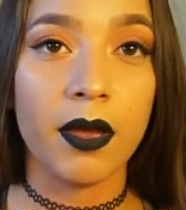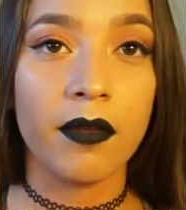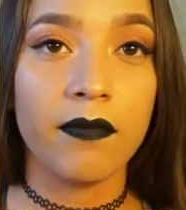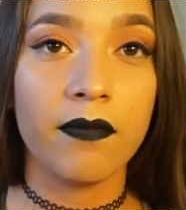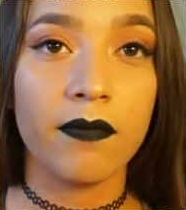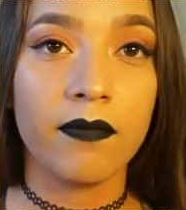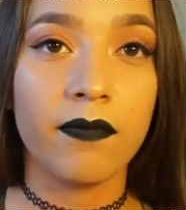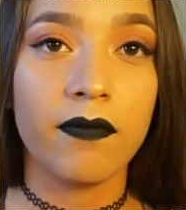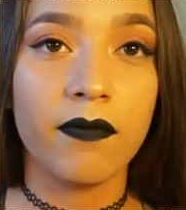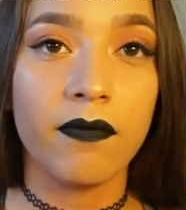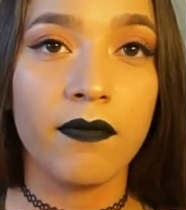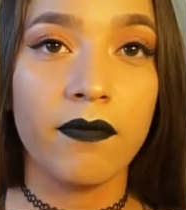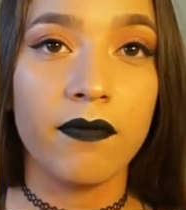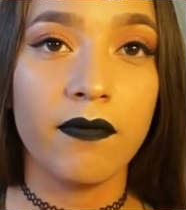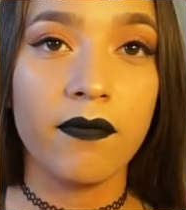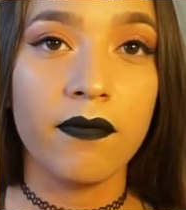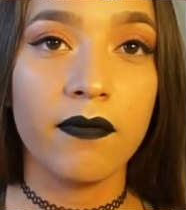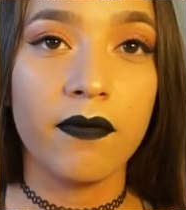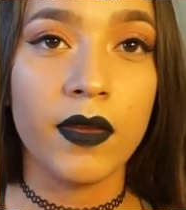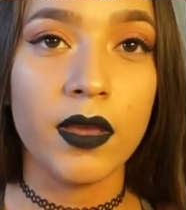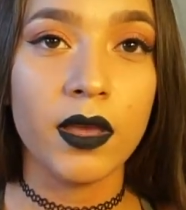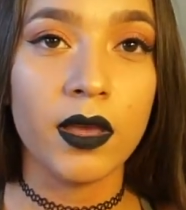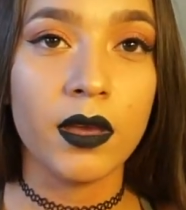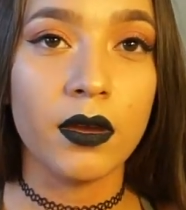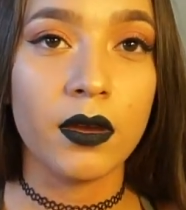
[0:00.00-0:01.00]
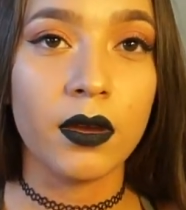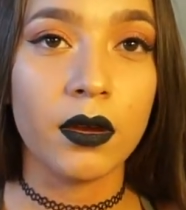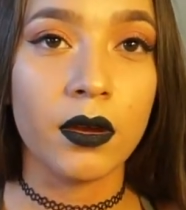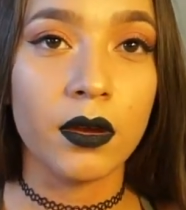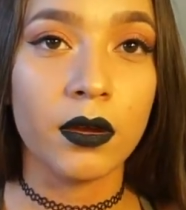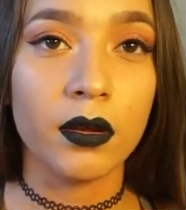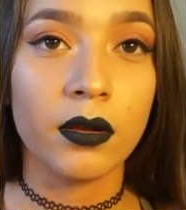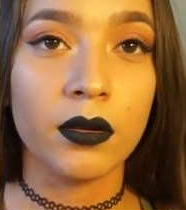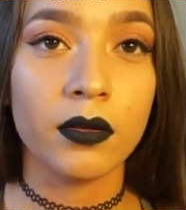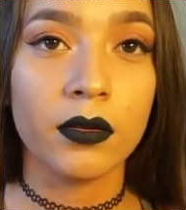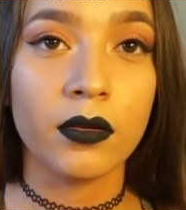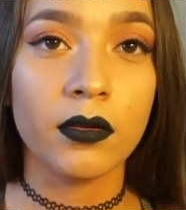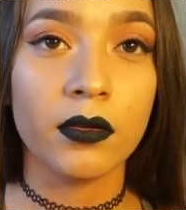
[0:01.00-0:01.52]
my
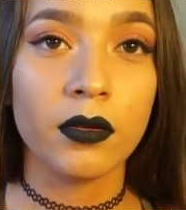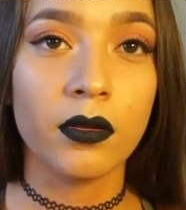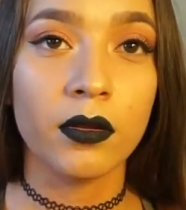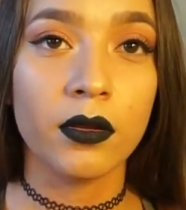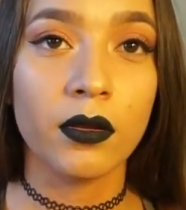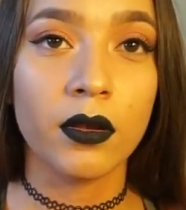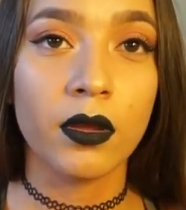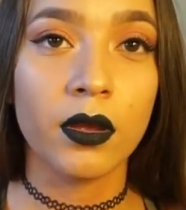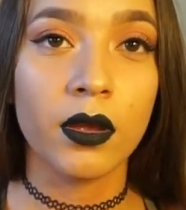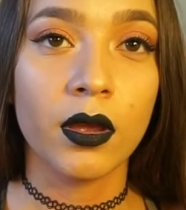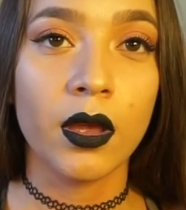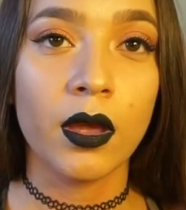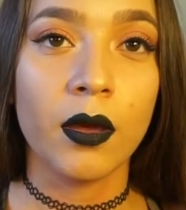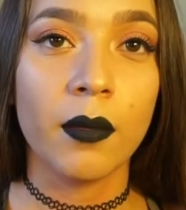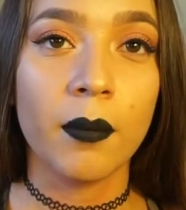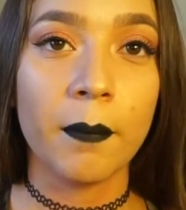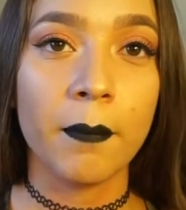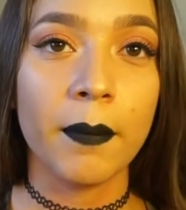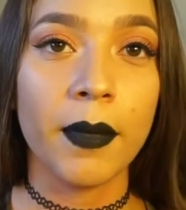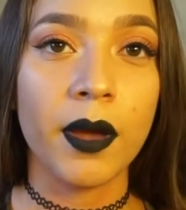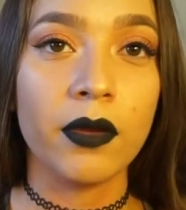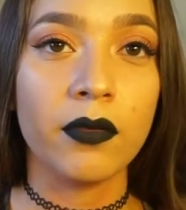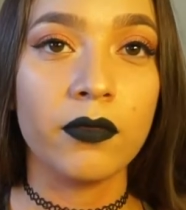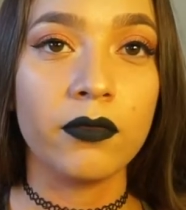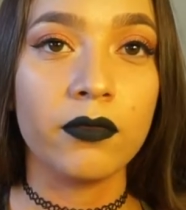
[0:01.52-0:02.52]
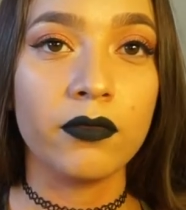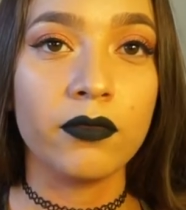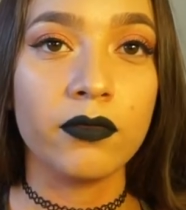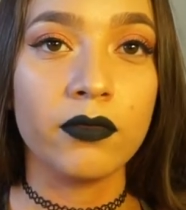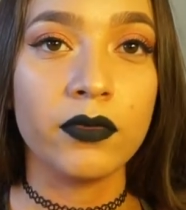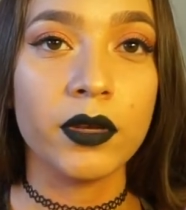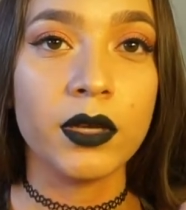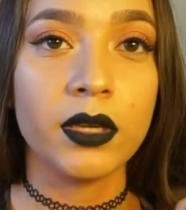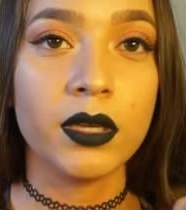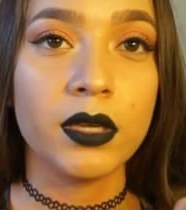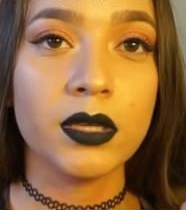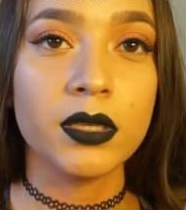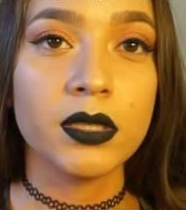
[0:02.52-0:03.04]
fingers, my
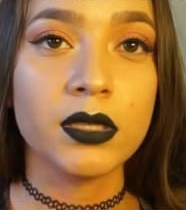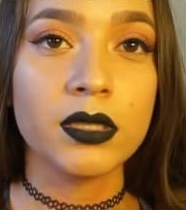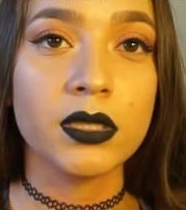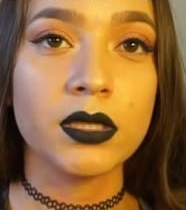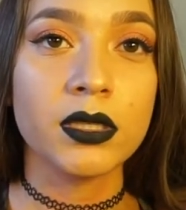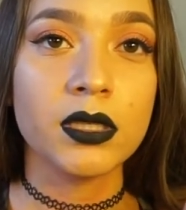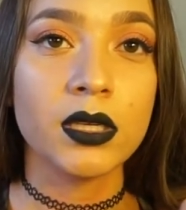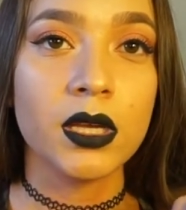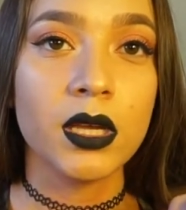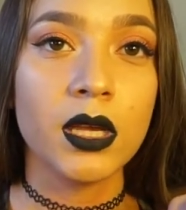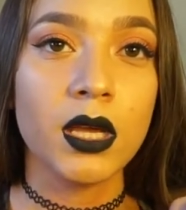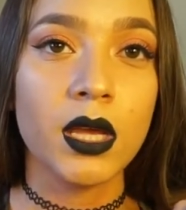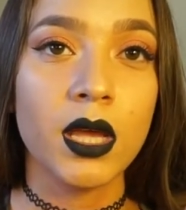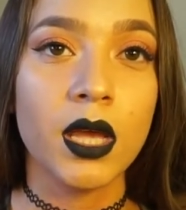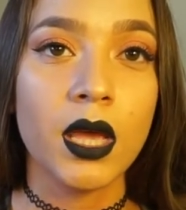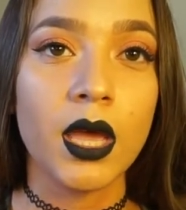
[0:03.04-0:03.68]
wrist,